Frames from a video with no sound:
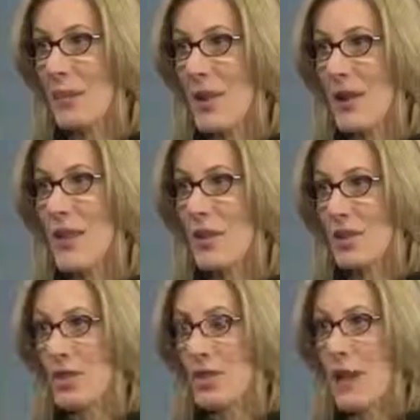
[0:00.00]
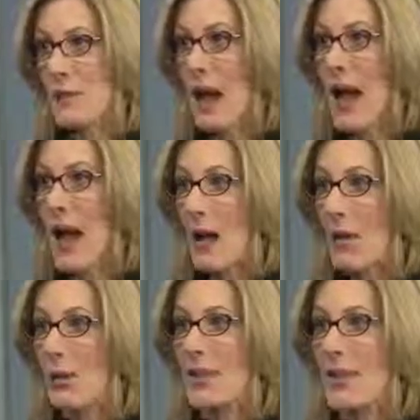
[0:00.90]
someone, and you're just talking about
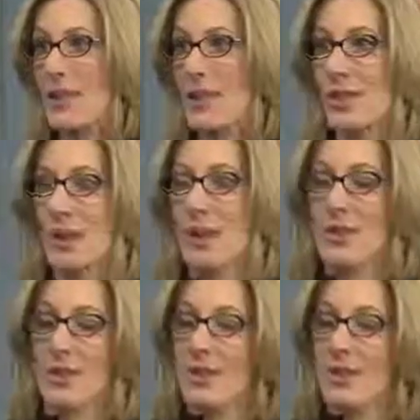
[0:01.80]
how you see the situation.